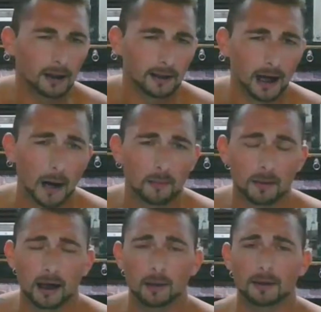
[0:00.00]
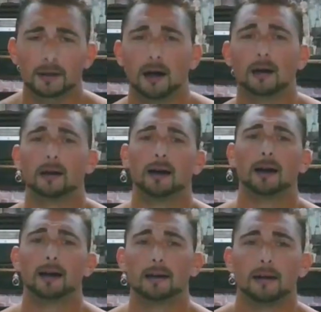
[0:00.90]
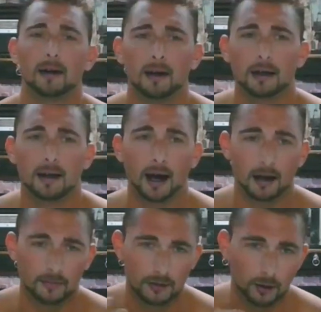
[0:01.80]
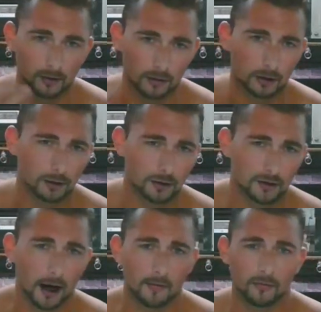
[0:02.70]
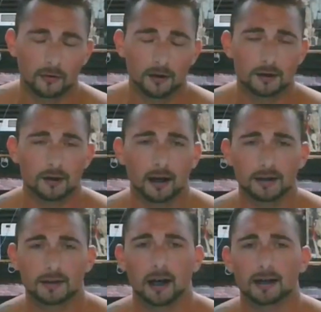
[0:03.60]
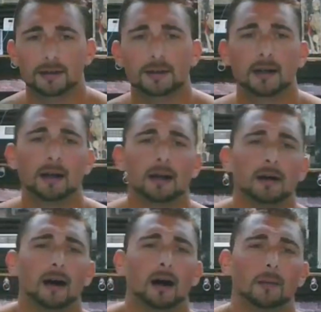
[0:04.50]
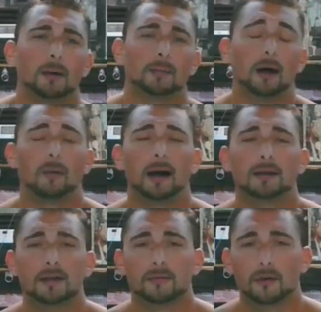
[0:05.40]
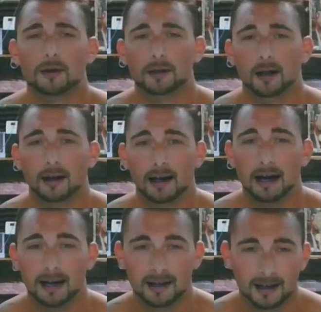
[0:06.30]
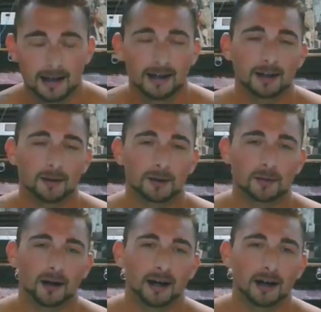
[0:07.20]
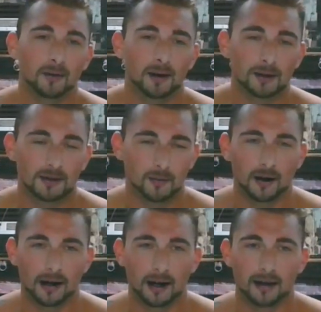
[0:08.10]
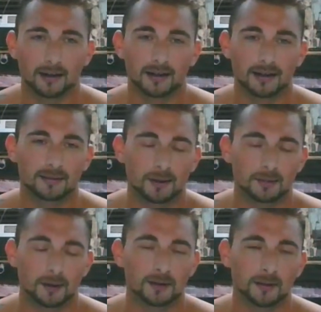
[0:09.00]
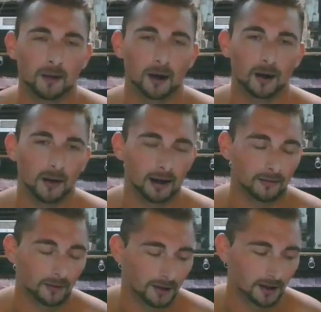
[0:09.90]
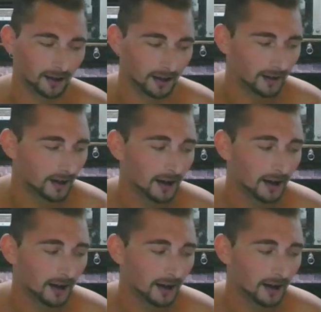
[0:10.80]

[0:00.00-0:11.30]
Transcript: top of being able to talk again, I can kind of sort of chew soft food, so that's nice. But my weight is, unfortunately, it was 181 this morning. I think that's mostly water weight, unfortunately.